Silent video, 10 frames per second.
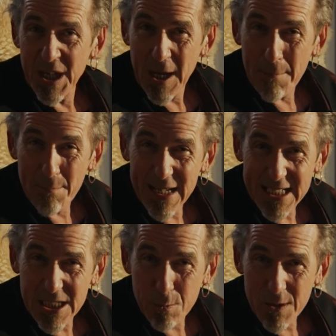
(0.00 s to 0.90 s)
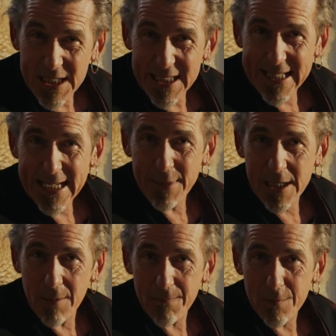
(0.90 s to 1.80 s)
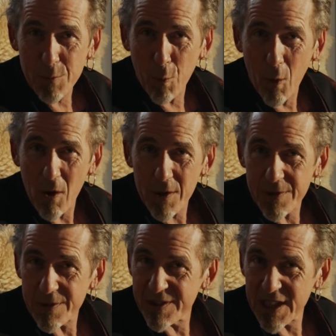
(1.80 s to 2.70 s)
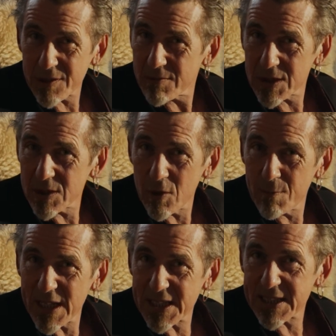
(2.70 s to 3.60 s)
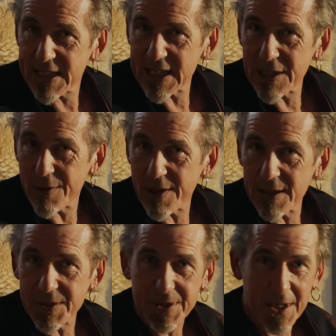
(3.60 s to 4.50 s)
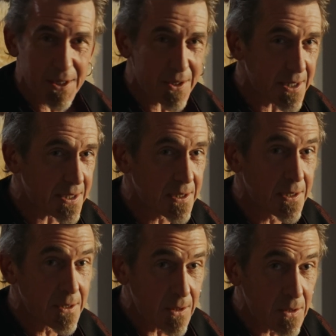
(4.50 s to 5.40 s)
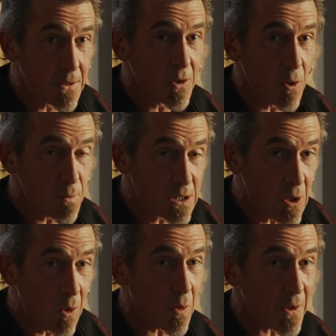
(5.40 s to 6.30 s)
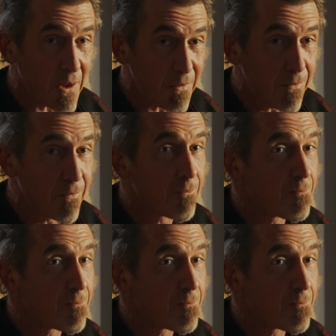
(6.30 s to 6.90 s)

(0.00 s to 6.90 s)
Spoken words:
A mist was steaming up from the water, and yet there was no mist anywhere else that night, though it was cold enough.